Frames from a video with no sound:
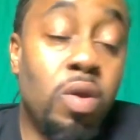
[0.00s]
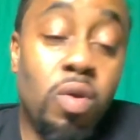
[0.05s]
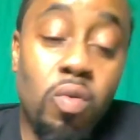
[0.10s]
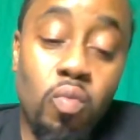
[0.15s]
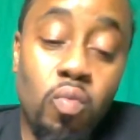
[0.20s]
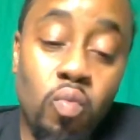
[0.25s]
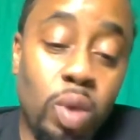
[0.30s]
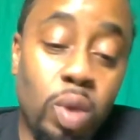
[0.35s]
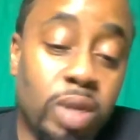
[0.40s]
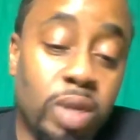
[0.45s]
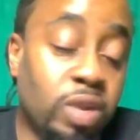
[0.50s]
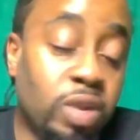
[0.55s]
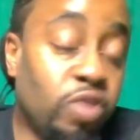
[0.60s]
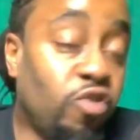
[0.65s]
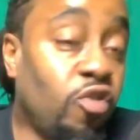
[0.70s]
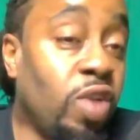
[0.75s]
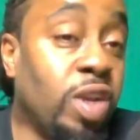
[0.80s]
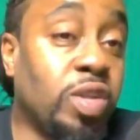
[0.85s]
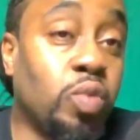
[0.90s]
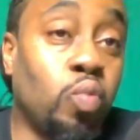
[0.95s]
wasn't
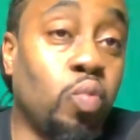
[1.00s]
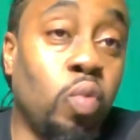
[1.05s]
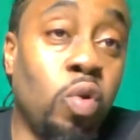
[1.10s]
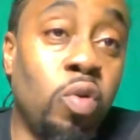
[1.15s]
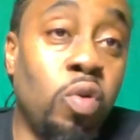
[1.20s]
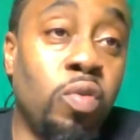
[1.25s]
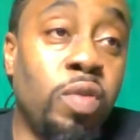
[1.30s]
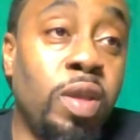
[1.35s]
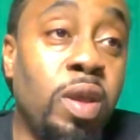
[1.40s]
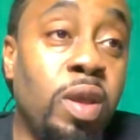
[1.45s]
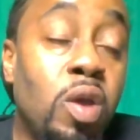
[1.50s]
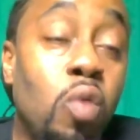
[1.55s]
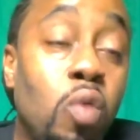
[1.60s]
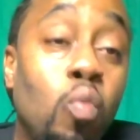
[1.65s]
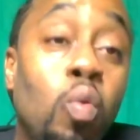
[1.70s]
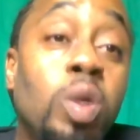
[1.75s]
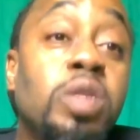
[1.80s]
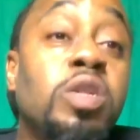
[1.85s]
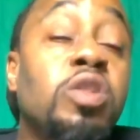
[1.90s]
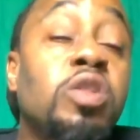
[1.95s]
trustworthy,
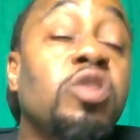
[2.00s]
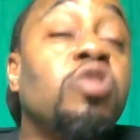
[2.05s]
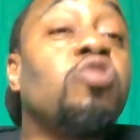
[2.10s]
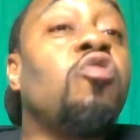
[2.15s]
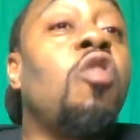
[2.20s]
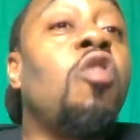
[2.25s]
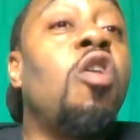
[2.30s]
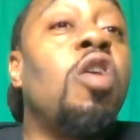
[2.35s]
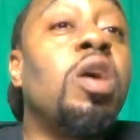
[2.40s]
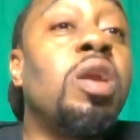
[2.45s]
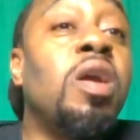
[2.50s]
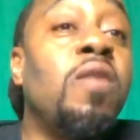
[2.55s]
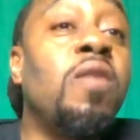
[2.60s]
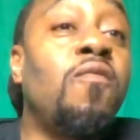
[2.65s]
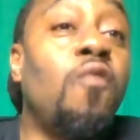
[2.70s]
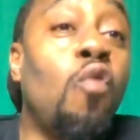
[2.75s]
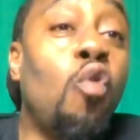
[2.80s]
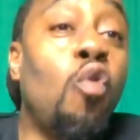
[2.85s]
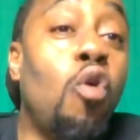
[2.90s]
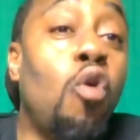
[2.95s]
wasn't strong enough
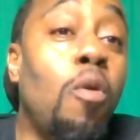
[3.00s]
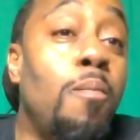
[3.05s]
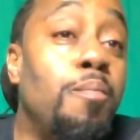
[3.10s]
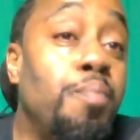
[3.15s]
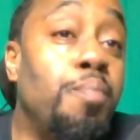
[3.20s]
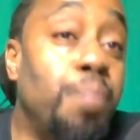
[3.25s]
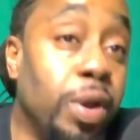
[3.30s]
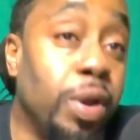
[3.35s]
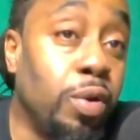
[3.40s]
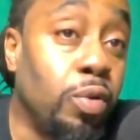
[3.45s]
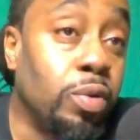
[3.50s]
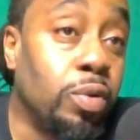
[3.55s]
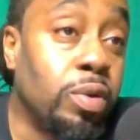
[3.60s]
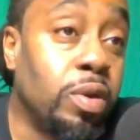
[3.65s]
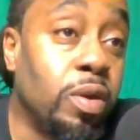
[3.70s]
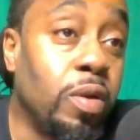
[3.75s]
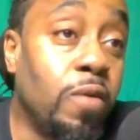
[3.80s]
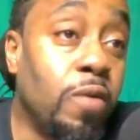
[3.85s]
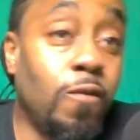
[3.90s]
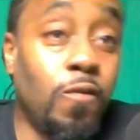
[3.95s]
or built
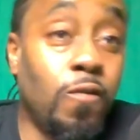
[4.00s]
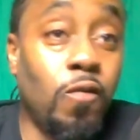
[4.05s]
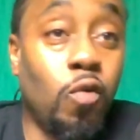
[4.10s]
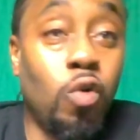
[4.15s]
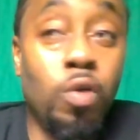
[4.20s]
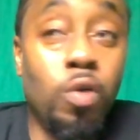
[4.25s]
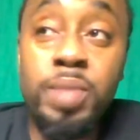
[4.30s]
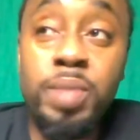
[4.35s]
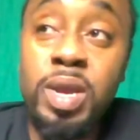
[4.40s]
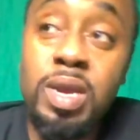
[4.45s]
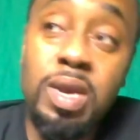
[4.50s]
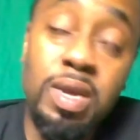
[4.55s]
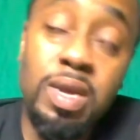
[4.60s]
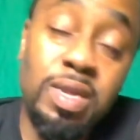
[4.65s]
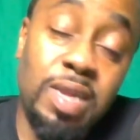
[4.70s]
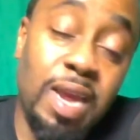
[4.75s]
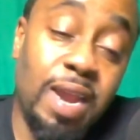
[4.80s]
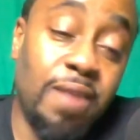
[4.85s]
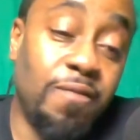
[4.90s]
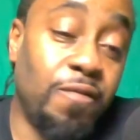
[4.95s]
for it, because
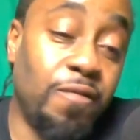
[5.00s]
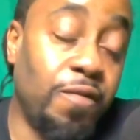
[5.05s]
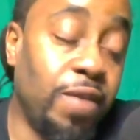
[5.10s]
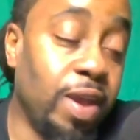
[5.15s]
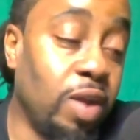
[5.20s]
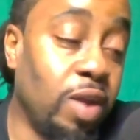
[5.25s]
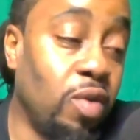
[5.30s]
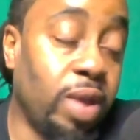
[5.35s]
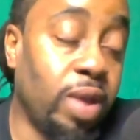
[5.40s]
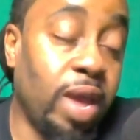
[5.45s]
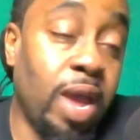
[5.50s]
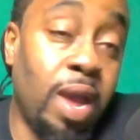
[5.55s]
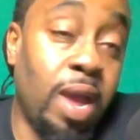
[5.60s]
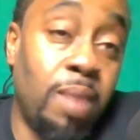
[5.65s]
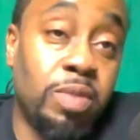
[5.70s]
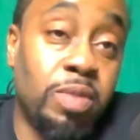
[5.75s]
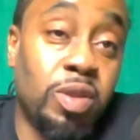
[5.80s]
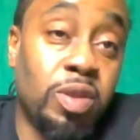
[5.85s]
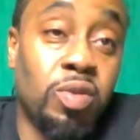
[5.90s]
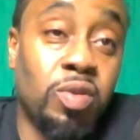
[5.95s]
they didn't figure, okay, I'm
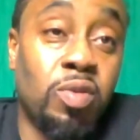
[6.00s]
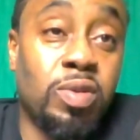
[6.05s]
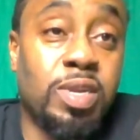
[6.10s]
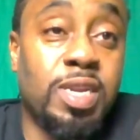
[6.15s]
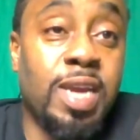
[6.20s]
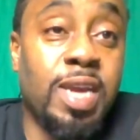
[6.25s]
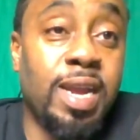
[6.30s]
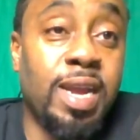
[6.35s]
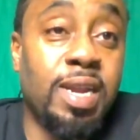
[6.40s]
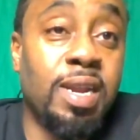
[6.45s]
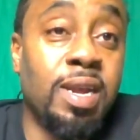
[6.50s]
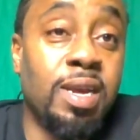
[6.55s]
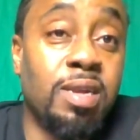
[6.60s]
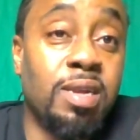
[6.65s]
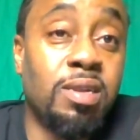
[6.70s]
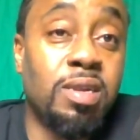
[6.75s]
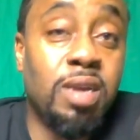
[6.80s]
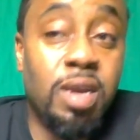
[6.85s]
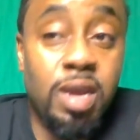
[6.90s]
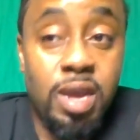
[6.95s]
just gonna take
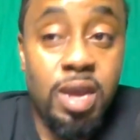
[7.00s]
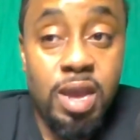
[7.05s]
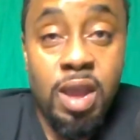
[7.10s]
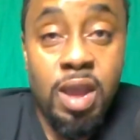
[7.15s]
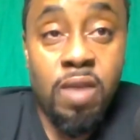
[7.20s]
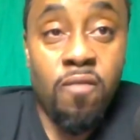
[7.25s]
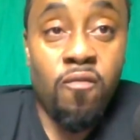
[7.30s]
this and